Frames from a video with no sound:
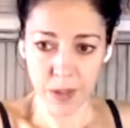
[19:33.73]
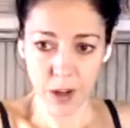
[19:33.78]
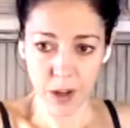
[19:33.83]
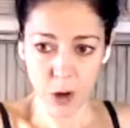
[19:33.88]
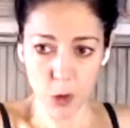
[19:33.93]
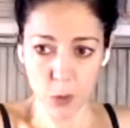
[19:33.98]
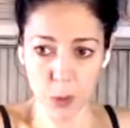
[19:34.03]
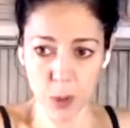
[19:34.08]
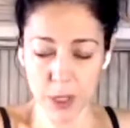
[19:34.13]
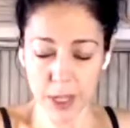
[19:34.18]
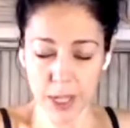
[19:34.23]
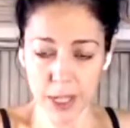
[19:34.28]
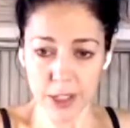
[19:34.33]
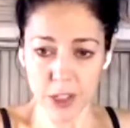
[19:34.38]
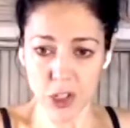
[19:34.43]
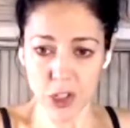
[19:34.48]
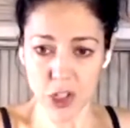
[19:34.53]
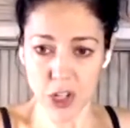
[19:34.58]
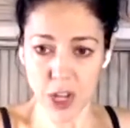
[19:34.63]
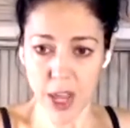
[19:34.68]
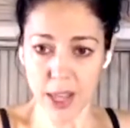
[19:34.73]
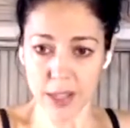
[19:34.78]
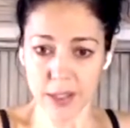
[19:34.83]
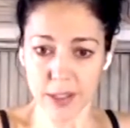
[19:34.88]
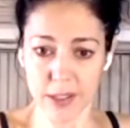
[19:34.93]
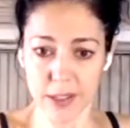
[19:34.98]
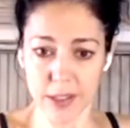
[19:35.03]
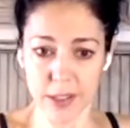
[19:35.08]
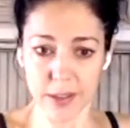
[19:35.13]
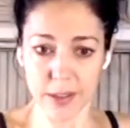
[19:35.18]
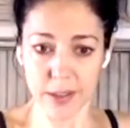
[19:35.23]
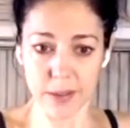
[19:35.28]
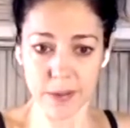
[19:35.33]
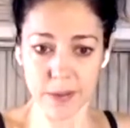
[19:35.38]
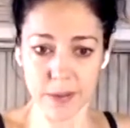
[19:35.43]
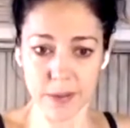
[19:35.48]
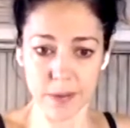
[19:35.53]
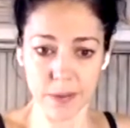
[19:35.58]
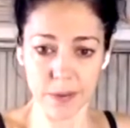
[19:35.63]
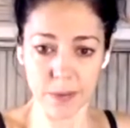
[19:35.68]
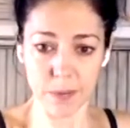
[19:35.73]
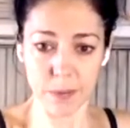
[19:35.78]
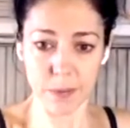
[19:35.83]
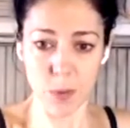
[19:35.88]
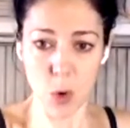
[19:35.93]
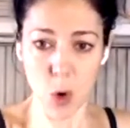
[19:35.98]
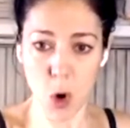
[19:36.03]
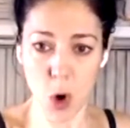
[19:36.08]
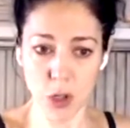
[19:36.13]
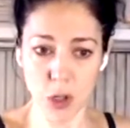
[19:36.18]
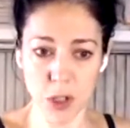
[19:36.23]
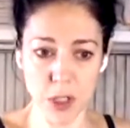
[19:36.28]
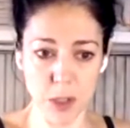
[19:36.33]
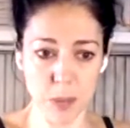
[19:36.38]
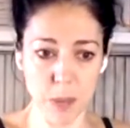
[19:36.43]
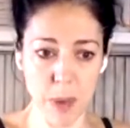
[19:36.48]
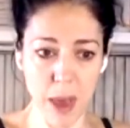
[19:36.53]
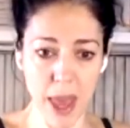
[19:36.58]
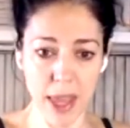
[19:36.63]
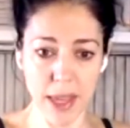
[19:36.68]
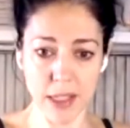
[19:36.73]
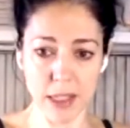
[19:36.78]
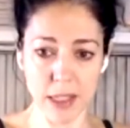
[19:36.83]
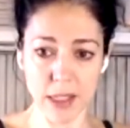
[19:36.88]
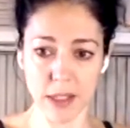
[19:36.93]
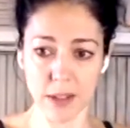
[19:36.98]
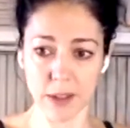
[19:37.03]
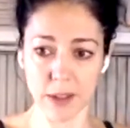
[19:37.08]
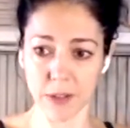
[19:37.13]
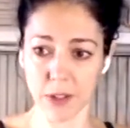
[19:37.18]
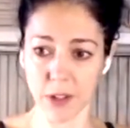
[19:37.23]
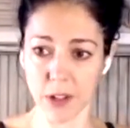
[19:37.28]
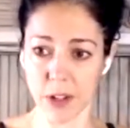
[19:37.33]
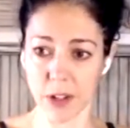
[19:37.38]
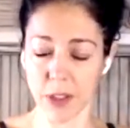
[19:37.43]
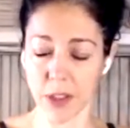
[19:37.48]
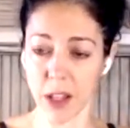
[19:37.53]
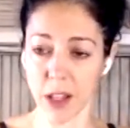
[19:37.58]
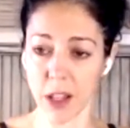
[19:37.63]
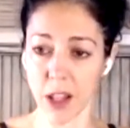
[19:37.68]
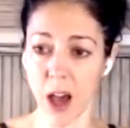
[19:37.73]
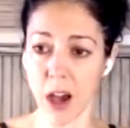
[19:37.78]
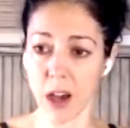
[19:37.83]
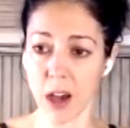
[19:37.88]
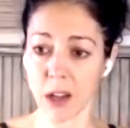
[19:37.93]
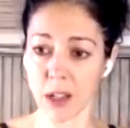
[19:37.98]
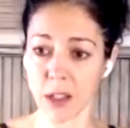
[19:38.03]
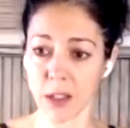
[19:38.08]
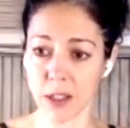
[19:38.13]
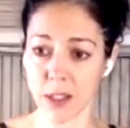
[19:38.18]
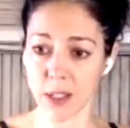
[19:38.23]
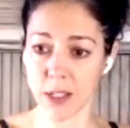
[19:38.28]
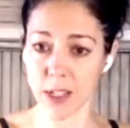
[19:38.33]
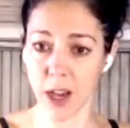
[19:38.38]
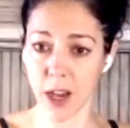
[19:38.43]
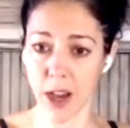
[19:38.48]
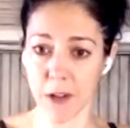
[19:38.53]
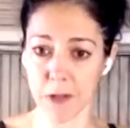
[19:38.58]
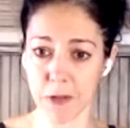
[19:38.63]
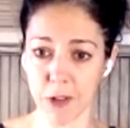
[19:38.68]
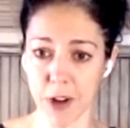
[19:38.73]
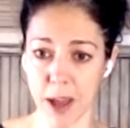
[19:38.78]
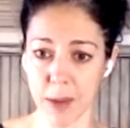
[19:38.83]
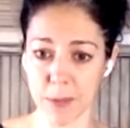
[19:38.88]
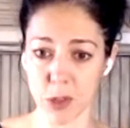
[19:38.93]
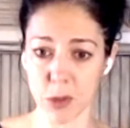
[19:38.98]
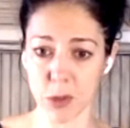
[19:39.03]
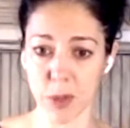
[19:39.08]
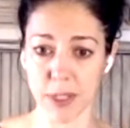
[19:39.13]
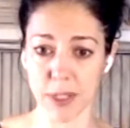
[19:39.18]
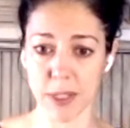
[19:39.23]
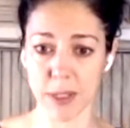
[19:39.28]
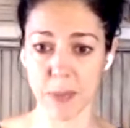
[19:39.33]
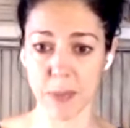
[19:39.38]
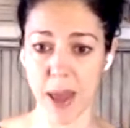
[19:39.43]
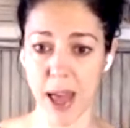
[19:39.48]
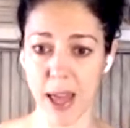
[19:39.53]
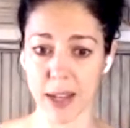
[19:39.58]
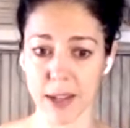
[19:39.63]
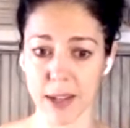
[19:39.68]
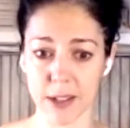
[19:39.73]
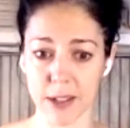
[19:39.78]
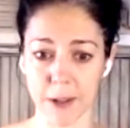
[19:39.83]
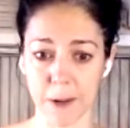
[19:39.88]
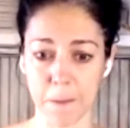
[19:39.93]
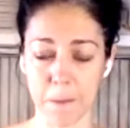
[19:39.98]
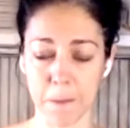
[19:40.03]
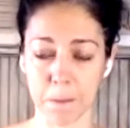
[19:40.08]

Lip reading: opening the chest, more space for the lungs, the diaphragm to expand.